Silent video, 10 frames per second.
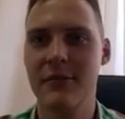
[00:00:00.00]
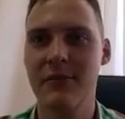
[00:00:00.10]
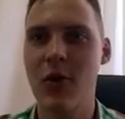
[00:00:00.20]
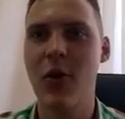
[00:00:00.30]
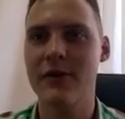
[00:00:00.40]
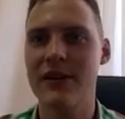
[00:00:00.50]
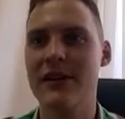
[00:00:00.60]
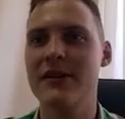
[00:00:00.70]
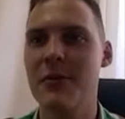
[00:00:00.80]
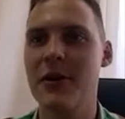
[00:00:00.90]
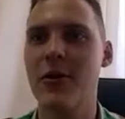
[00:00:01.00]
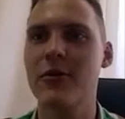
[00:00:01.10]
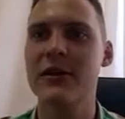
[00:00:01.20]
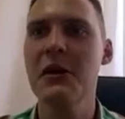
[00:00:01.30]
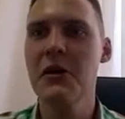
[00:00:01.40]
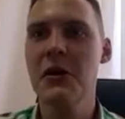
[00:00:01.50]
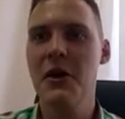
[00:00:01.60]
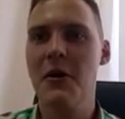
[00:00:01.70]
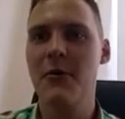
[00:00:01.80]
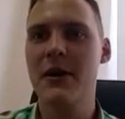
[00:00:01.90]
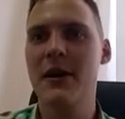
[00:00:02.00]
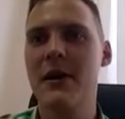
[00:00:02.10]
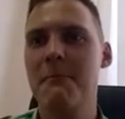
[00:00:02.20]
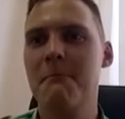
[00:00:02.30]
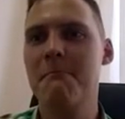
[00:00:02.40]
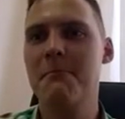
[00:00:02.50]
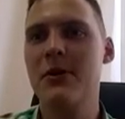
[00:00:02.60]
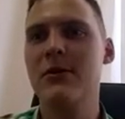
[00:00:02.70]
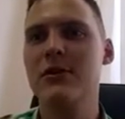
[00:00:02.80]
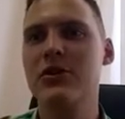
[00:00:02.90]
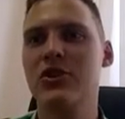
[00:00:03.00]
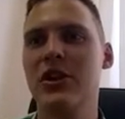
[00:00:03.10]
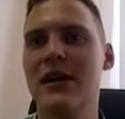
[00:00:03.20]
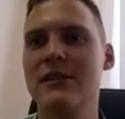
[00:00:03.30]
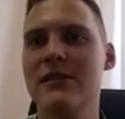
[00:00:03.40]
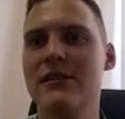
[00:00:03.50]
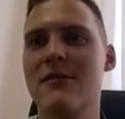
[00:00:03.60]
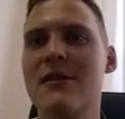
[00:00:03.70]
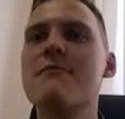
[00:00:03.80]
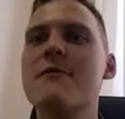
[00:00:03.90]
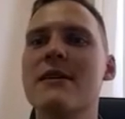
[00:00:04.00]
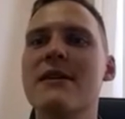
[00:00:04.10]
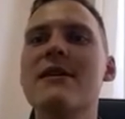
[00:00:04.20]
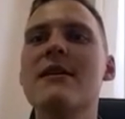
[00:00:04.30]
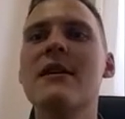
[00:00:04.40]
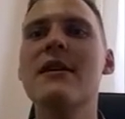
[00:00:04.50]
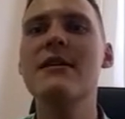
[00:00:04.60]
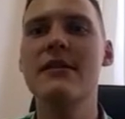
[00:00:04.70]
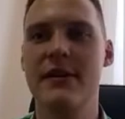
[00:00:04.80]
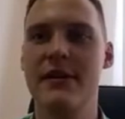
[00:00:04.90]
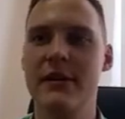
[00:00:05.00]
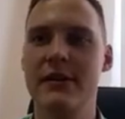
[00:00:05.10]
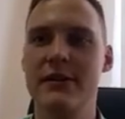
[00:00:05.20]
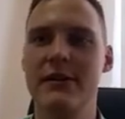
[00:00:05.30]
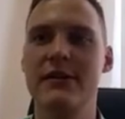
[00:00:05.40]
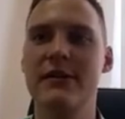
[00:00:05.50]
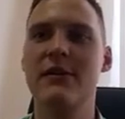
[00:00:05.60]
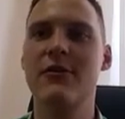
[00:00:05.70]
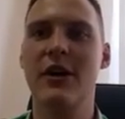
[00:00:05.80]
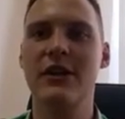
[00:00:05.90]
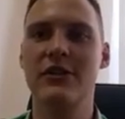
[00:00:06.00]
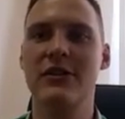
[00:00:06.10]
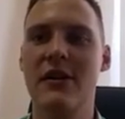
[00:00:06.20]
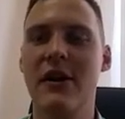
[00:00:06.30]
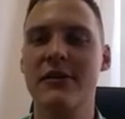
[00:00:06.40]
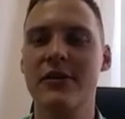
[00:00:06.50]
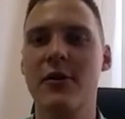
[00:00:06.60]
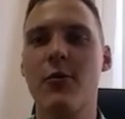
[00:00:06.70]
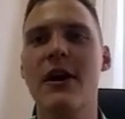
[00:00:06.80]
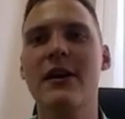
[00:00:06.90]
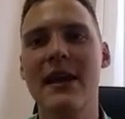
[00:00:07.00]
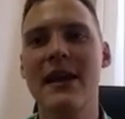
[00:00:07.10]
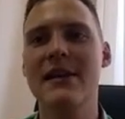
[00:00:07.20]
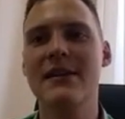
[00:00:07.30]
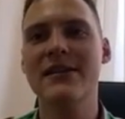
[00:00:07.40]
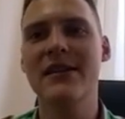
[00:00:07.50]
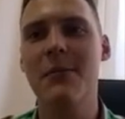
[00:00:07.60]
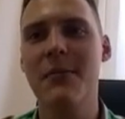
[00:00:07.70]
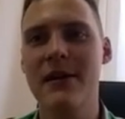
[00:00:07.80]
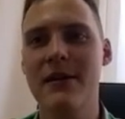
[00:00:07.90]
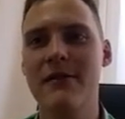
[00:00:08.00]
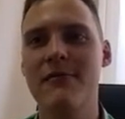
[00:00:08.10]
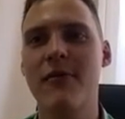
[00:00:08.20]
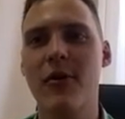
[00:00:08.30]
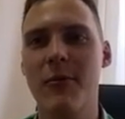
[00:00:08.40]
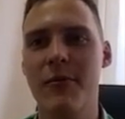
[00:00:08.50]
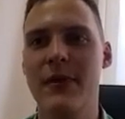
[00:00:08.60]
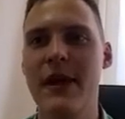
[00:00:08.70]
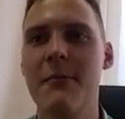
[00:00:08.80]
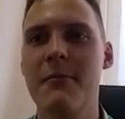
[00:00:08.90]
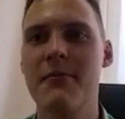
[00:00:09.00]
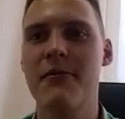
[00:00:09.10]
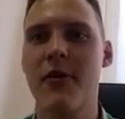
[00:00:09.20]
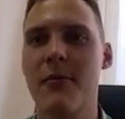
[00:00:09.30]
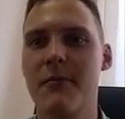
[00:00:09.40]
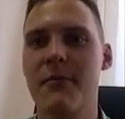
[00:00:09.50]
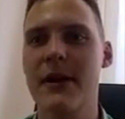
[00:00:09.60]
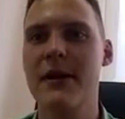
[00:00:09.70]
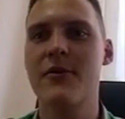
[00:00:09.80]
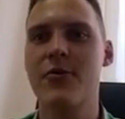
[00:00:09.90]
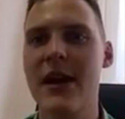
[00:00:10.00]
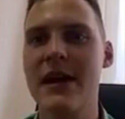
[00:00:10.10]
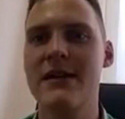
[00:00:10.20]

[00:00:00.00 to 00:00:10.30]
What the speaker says: contact, because we are not just giving Indians Russian culture, we are taking something from them, from their great.